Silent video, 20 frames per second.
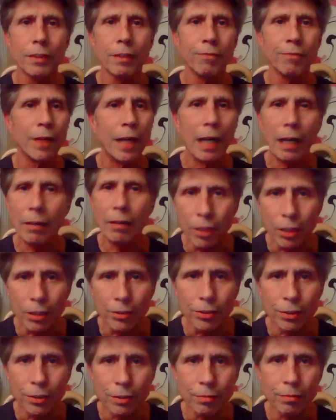
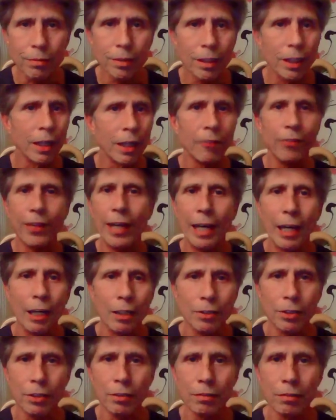500, and
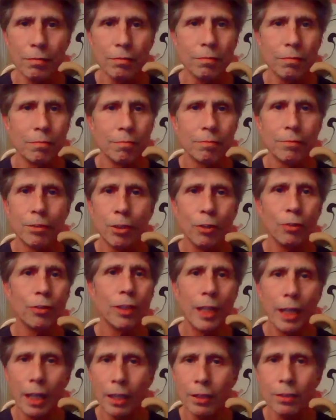1,000,
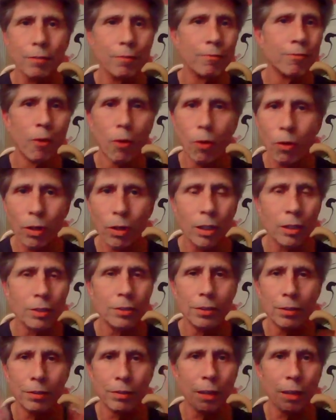2,000,
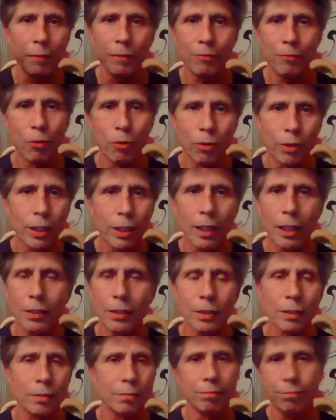400. I mean,
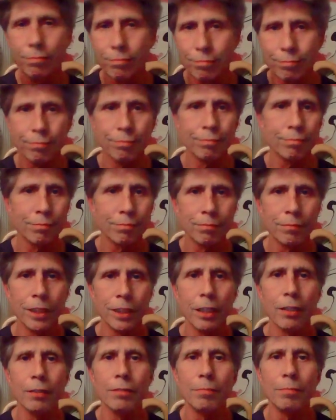4,000.
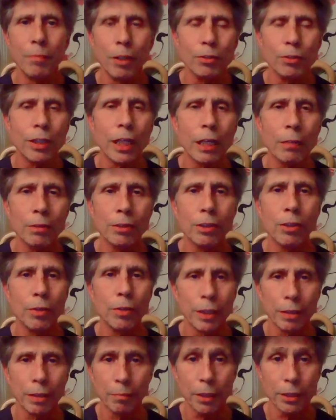Most cameras don't
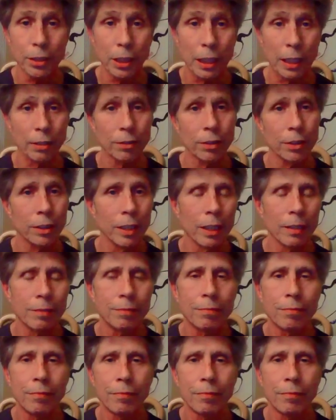get much higher than that.